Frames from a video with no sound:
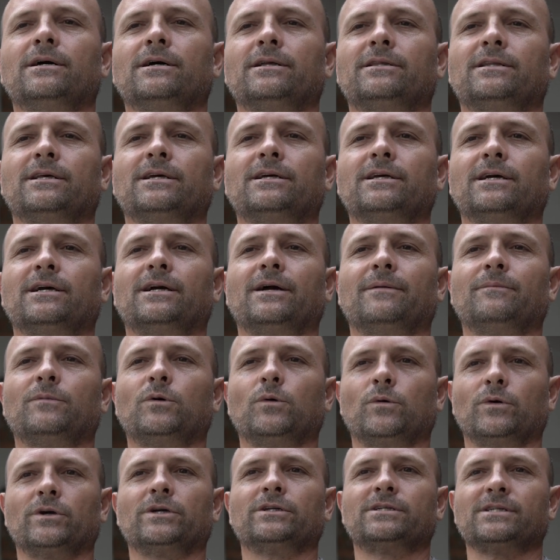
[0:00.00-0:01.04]
thinking I'm
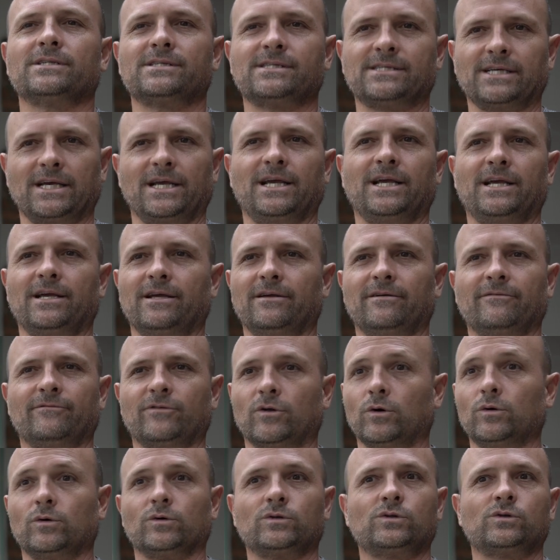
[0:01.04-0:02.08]
going to save
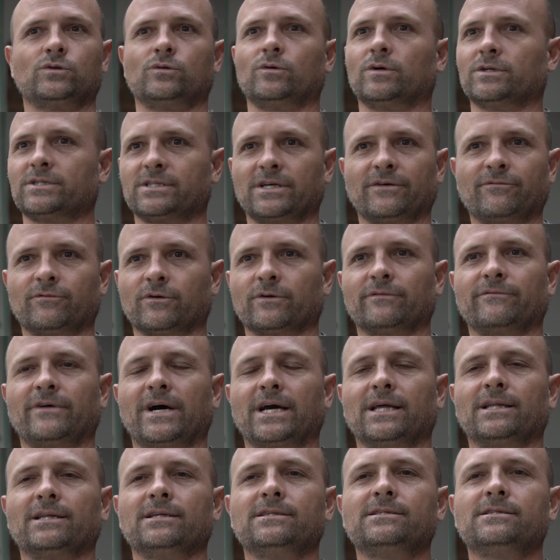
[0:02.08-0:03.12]
those who are suffering
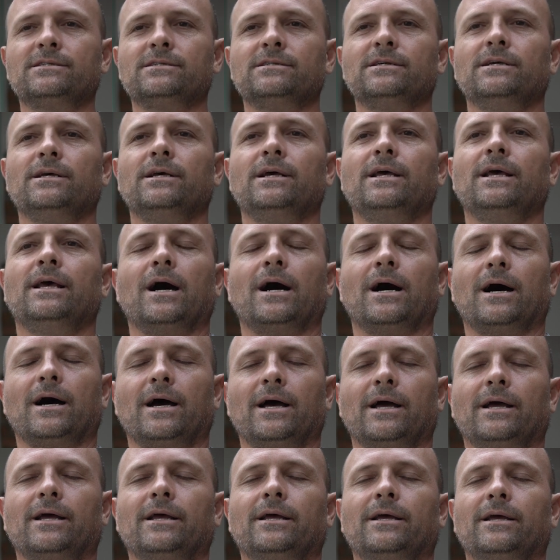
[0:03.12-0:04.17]
violence.
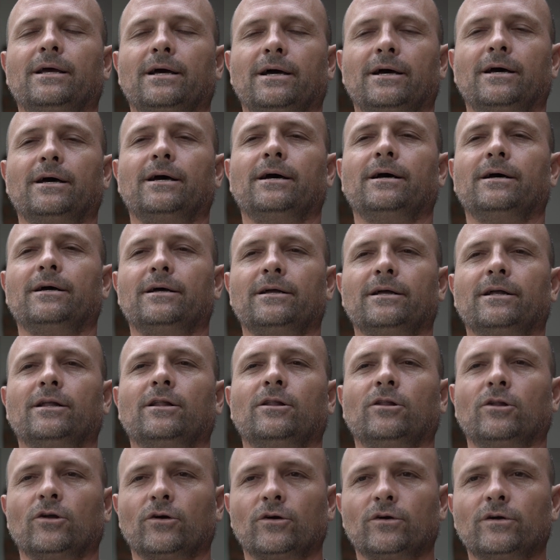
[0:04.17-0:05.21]
I
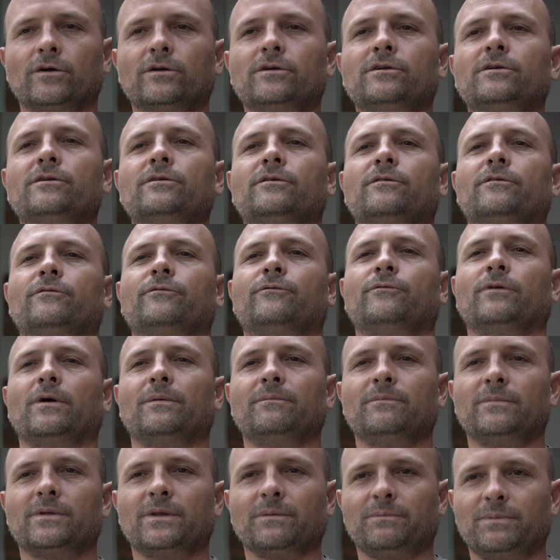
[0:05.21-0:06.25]
learned
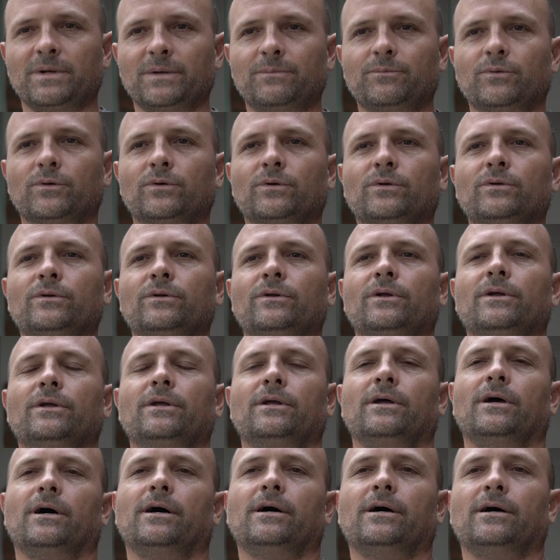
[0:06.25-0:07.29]
from the people
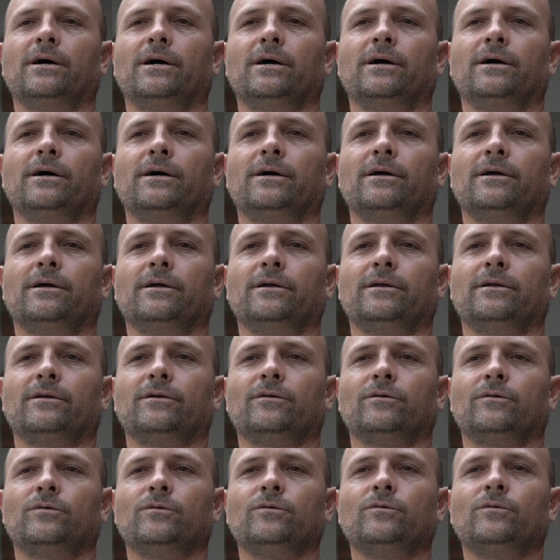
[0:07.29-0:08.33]

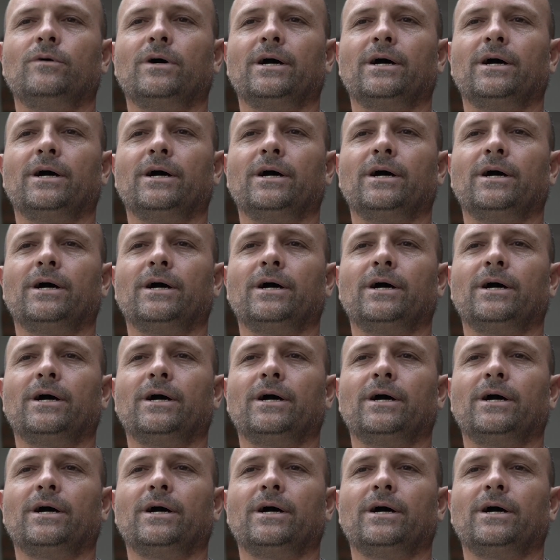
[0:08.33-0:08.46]
who